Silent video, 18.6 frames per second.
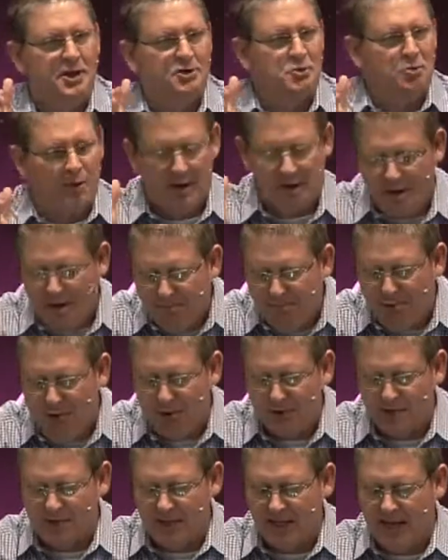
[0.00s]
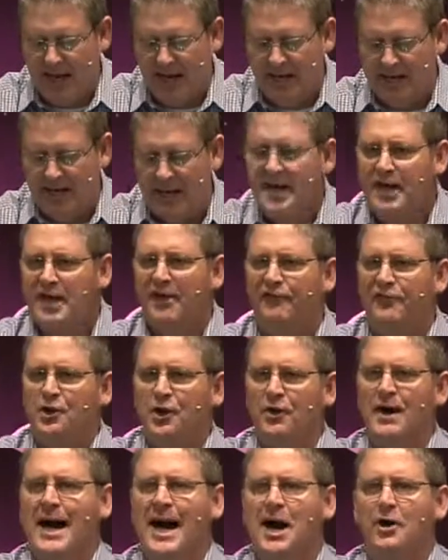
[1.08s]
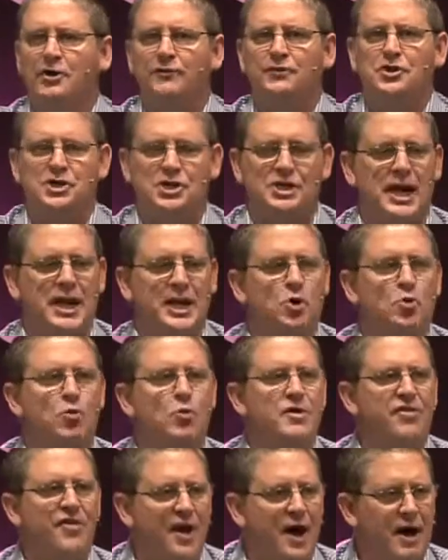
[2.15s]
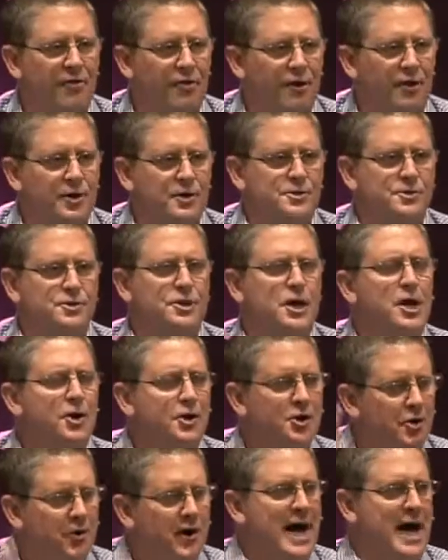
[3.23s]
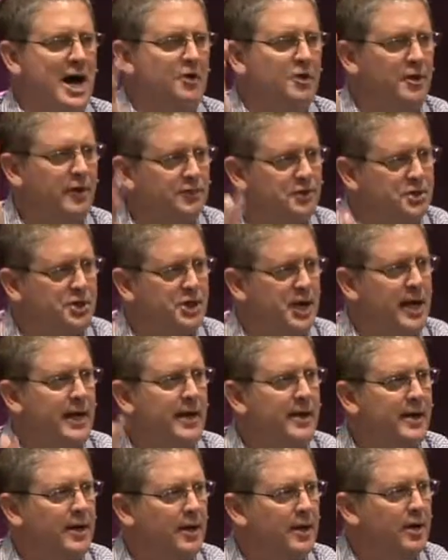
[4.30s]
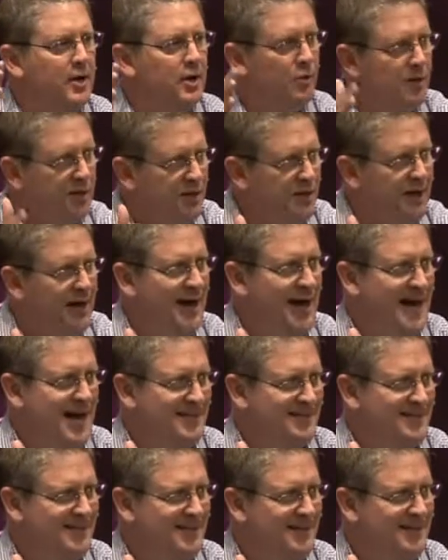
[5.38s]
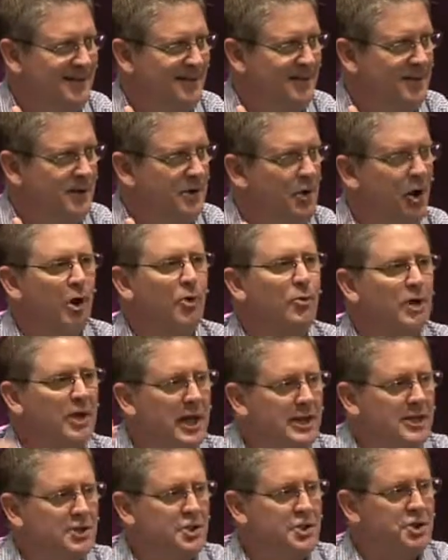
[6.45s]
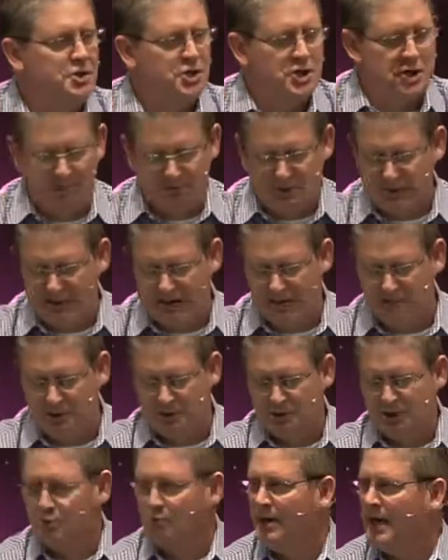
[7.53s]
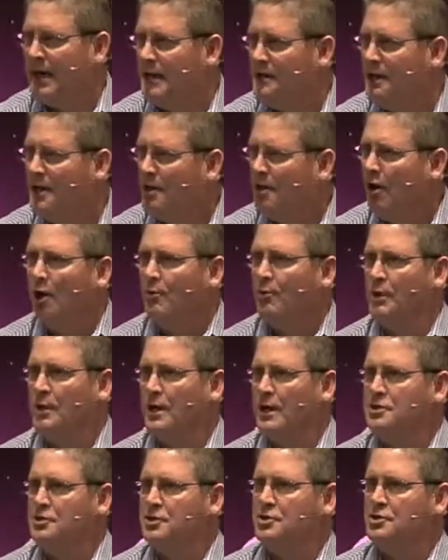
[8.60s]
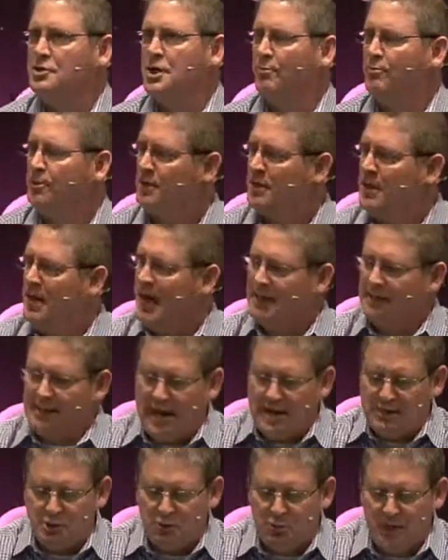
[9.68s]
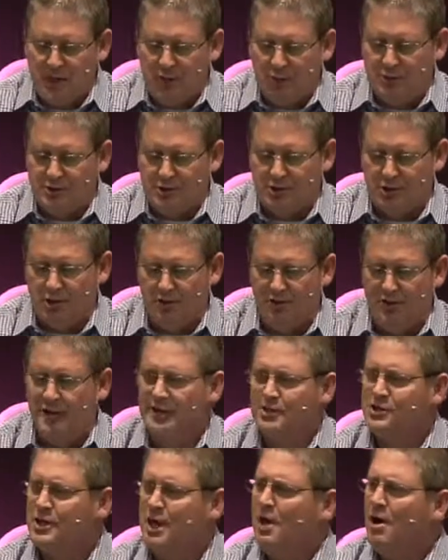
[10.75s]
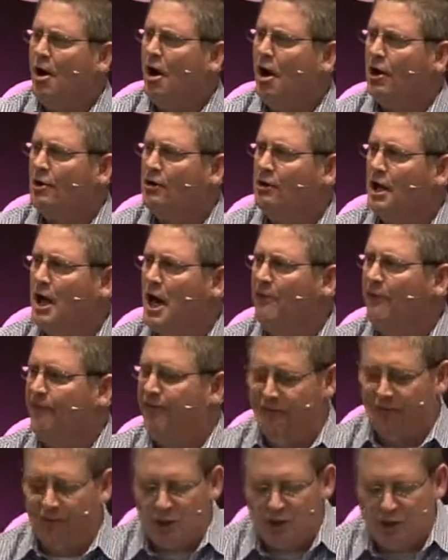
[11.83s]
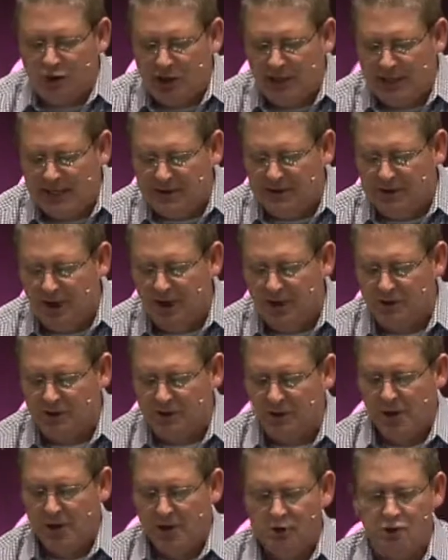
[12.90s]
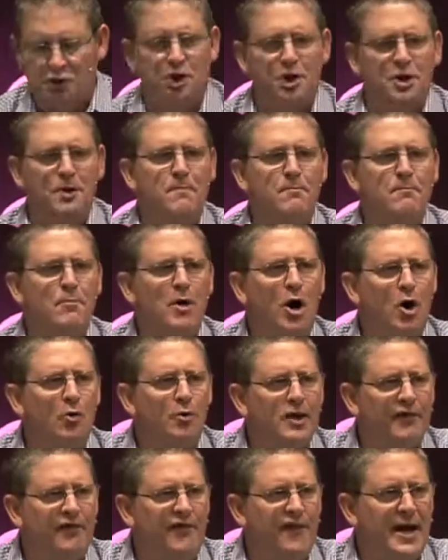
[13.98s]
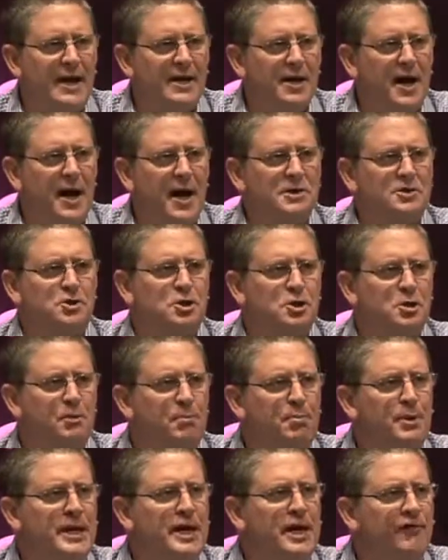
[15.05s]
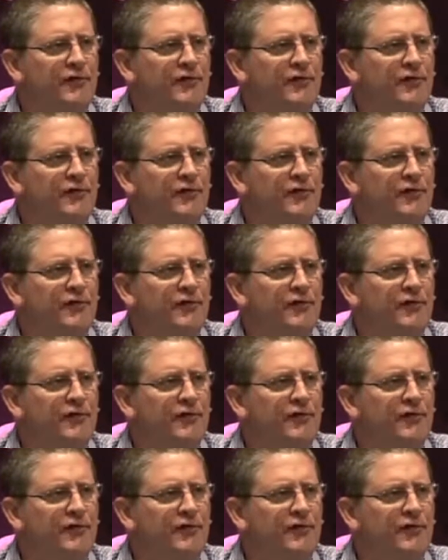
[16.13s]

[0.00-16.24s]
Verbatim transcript: Here's what Paul said If you're out of sync with others, you're out of sync with God. Our relationships demonstrate our relationship with God. Last week we saw this. Our love for Jesus should motivate us to be